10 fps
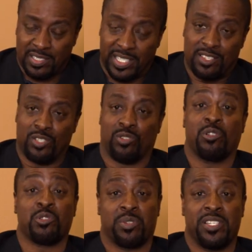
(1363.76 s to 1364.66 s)
did the
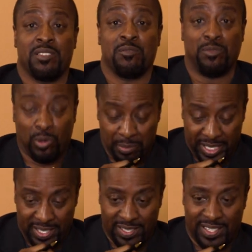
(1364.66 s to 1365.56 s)
surgery for
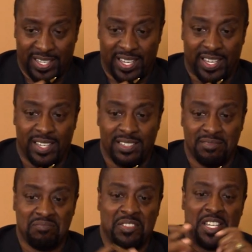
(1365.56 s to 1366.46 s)
me
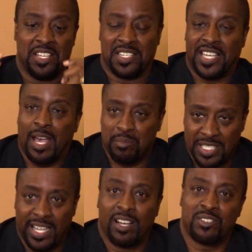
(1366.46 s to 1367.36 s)
and got
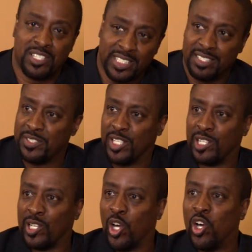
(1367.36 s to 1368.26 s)
me now to living
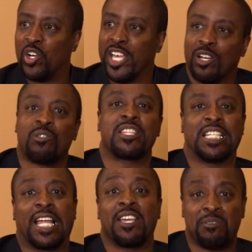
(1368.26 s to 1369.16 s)
a long,
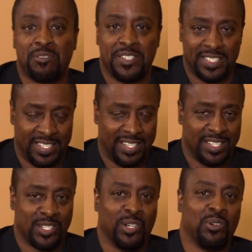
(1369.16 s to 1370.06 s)
healthy life.
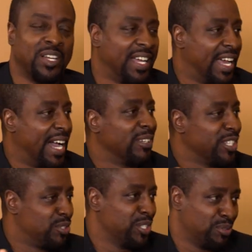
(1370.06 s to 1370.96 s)
So I'll
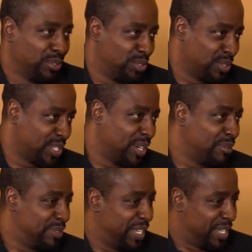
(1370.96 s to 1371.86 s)
let you introduce
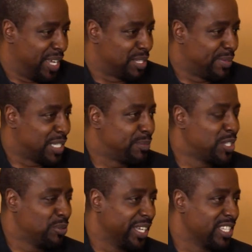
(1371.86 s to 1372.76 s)
yourself as my
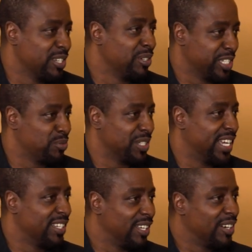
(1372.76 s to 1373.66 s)
special guest here on District
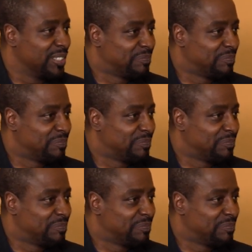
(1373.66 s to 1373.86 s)
Dialogue.